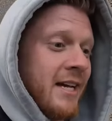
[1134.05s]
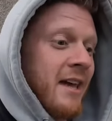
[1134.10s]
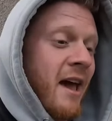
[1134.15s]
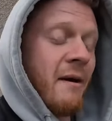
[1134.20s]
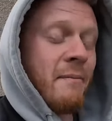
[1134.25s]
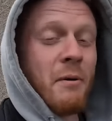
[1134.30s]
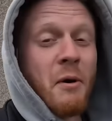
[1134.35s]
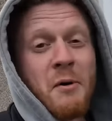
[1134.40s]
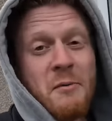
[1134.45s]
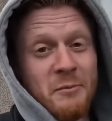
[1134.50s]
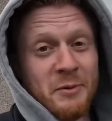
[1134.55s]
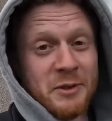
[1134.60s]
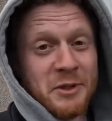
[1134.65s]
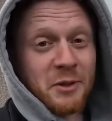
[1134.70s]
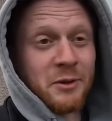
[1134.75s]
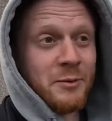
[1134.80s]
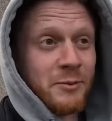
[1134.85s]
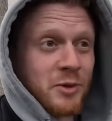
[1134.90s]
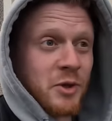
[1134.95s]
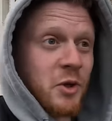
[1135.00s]
get a point. We
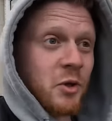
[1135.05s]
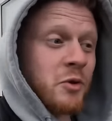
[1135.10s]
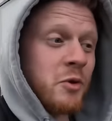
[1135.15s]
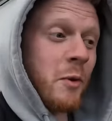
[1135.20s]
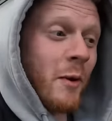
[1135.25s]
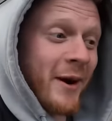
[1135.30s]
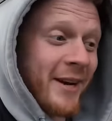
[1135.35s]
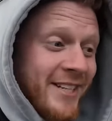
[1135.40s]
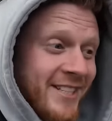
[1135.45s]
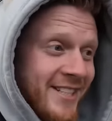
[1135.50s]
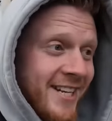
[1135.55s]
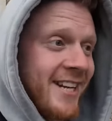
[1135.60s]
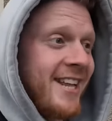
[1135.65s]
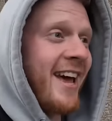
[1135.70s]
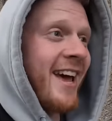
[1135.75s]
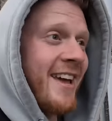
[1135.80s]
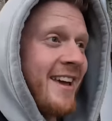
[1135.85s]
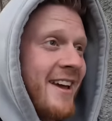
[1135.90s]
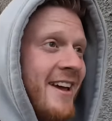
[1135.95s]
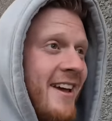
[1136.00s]
saw them score twice
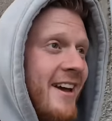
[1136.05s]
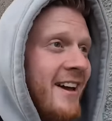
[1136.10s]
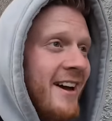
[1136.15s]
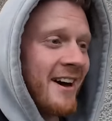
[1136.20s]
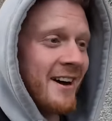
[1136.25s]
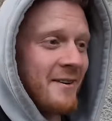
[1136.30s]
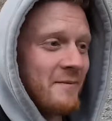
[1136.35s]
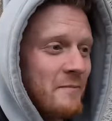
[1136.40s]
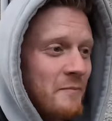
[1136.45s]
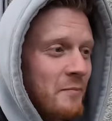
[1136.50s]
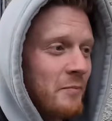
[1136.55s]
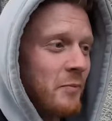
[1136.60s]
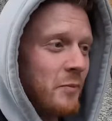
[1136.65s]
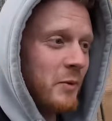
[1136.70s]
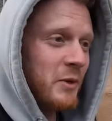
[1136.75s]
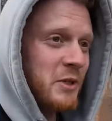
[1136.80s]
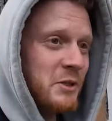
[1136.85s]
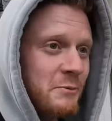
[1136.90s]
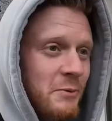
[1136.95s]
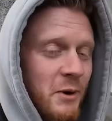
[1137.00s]
today,
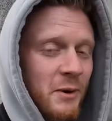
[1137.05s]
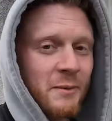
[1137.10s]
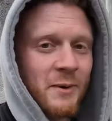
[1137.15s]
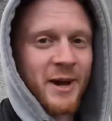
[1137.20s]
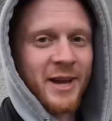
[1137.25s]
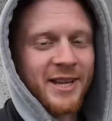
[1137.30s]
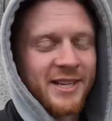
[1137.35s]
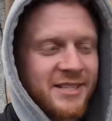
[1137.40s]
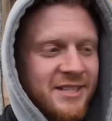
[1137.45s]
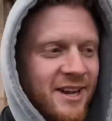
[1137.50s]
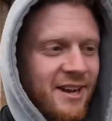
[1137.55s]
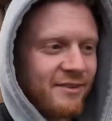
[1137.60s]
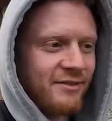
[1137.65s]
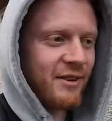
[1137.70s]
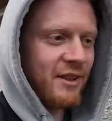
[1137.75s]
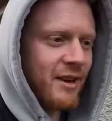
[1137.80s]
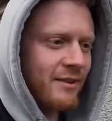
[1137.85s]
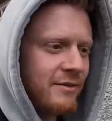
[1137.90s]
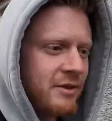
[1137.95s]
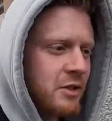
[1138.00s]
which is more than what I can say
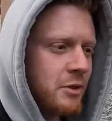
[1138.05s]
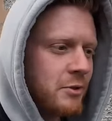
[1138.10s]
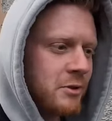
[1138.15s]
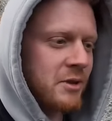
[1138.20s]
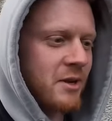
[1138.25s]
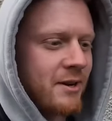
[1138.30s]
for the other 2